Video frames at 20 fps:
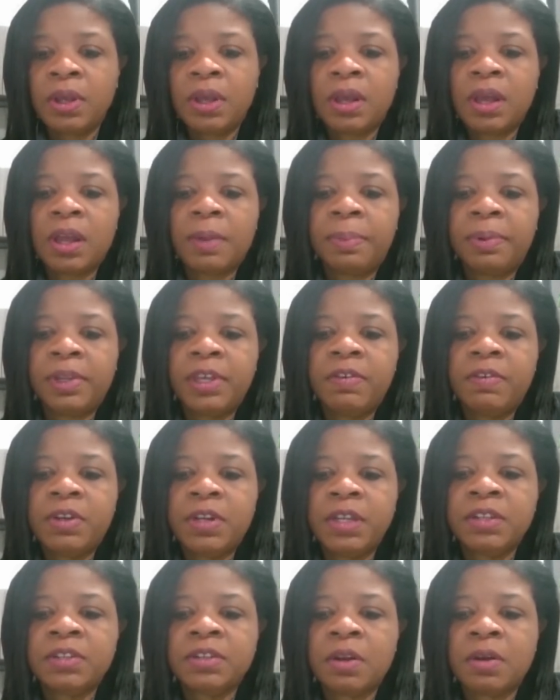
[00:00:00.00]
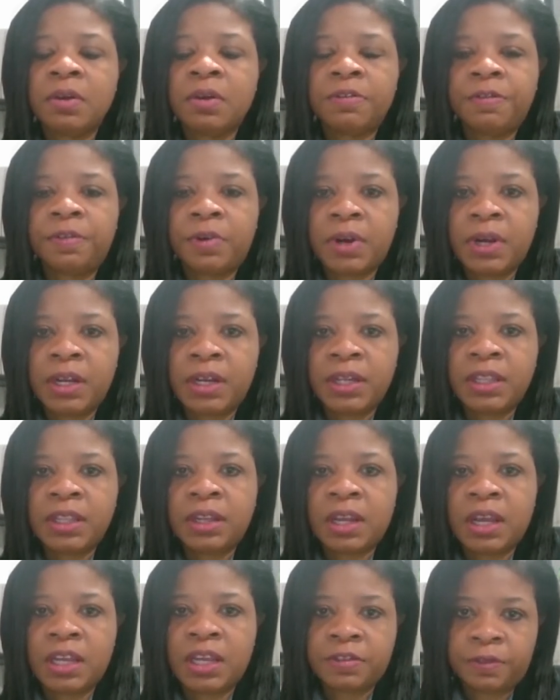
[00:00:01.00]
I believe it is on a Friday, the
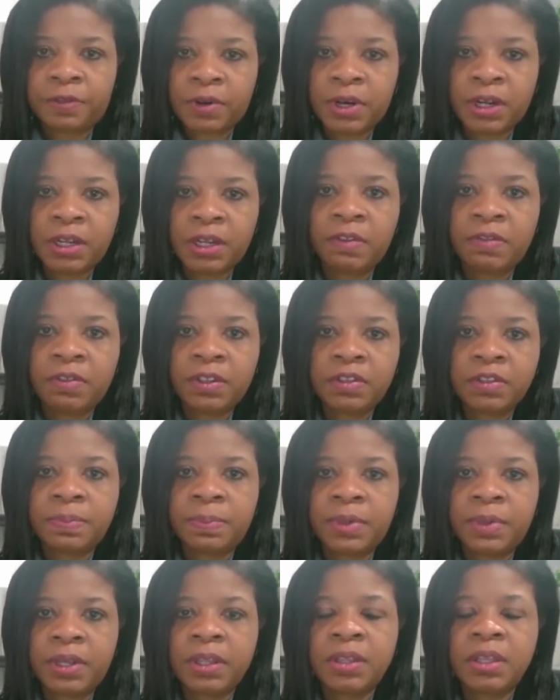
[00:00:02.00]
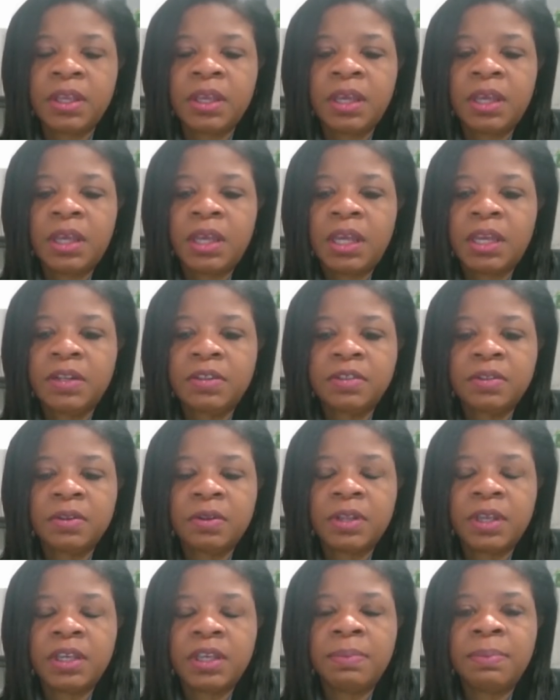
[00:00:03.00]
last Friday of this month. And so
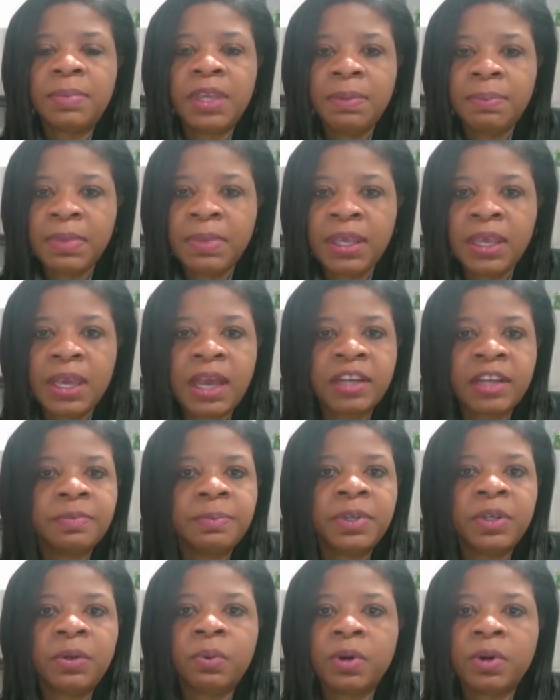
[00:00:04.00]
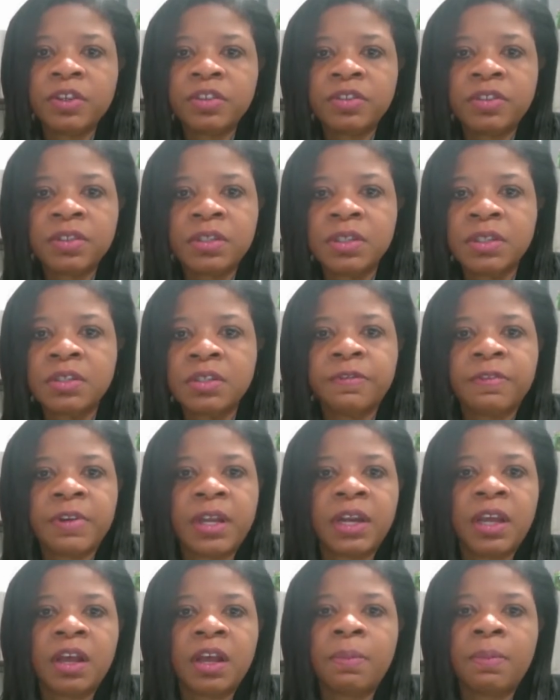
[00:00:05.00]
they can meet me, ask me questions,
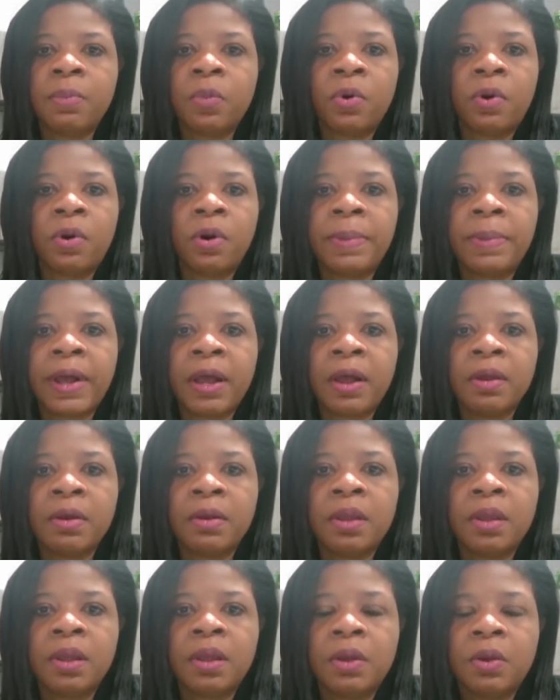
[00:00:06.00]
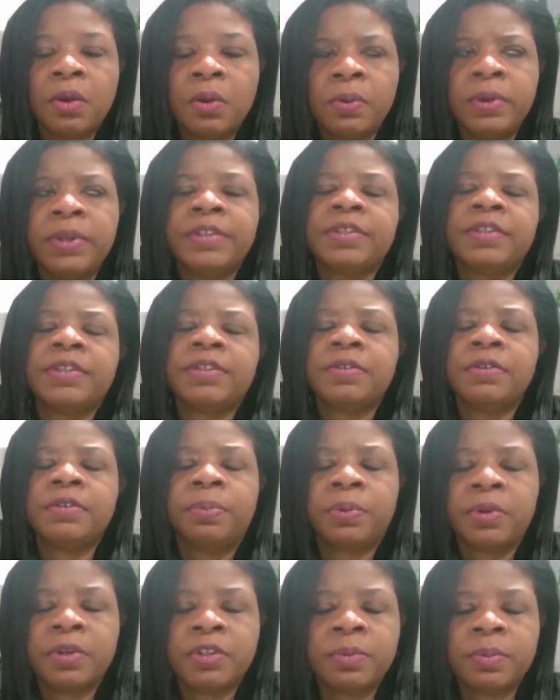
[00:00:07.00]
find out more about who is this new
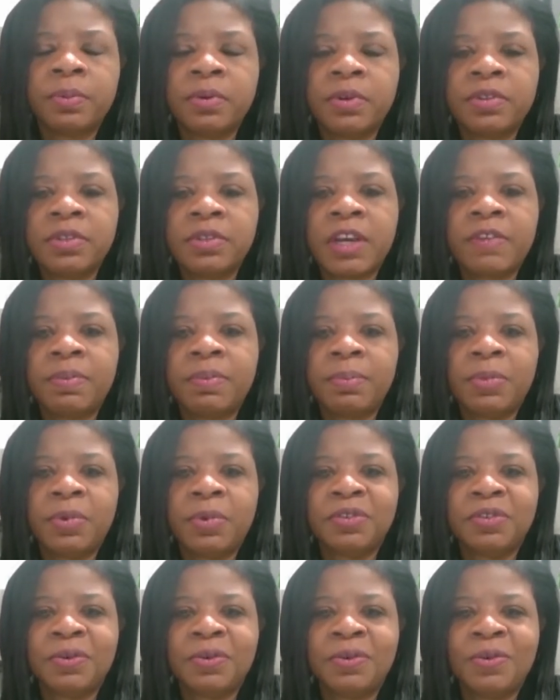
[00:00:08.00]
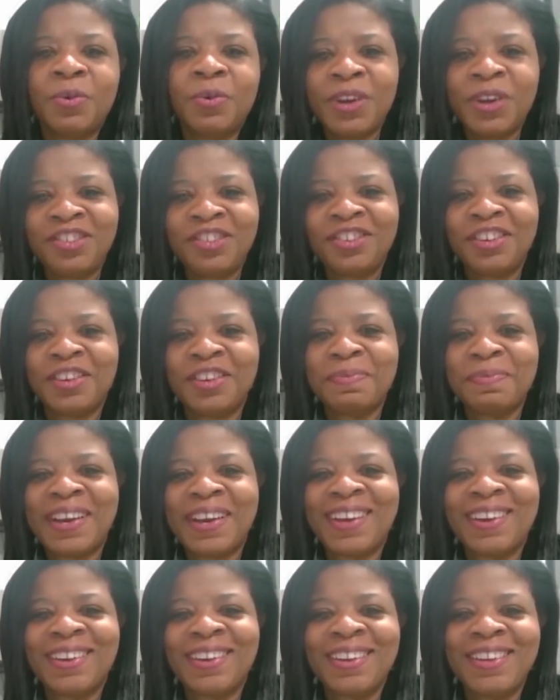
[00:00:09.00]
principal at Stafford Middle School? What is she
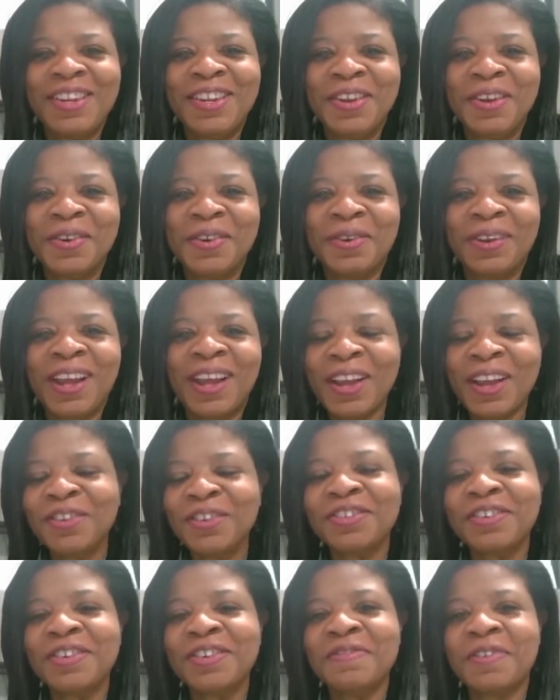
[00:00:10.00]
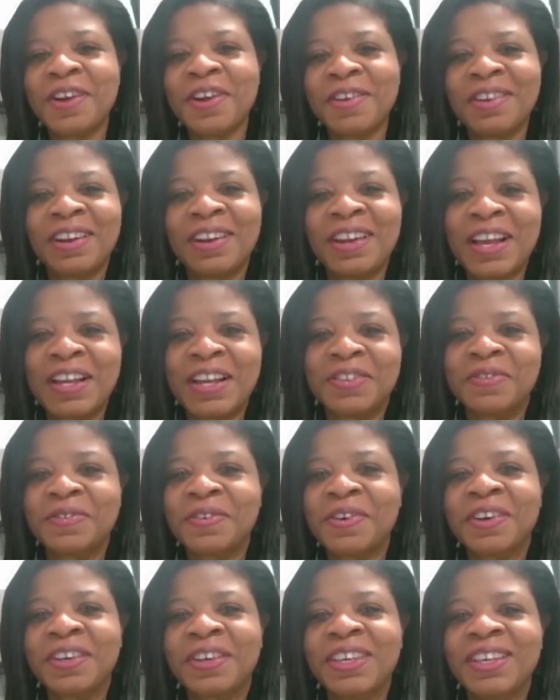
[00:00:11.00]
about? You know, and how is she involved in the lives of
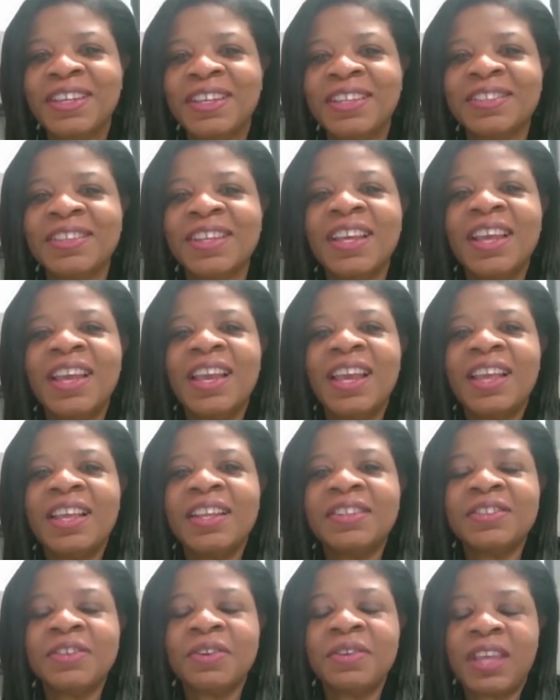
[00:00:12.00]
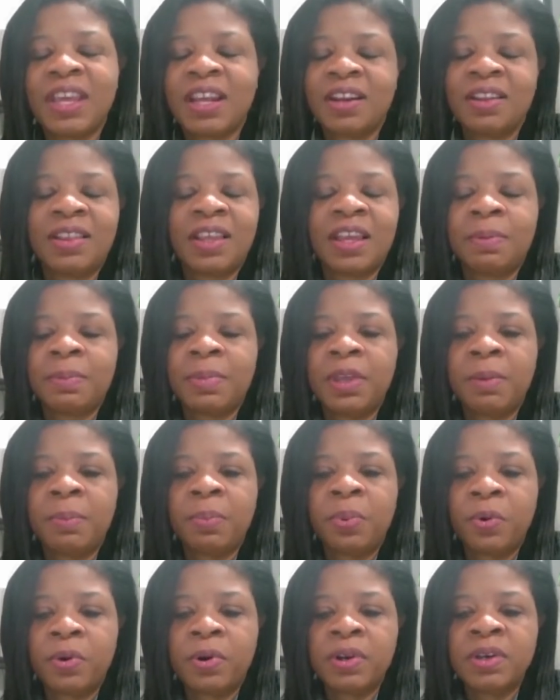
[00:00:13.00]
our kids? And so that, that'll be
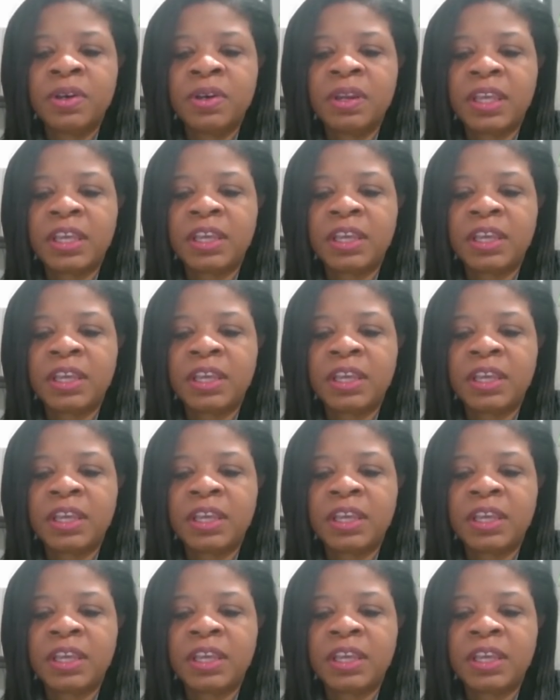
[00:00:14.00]
important.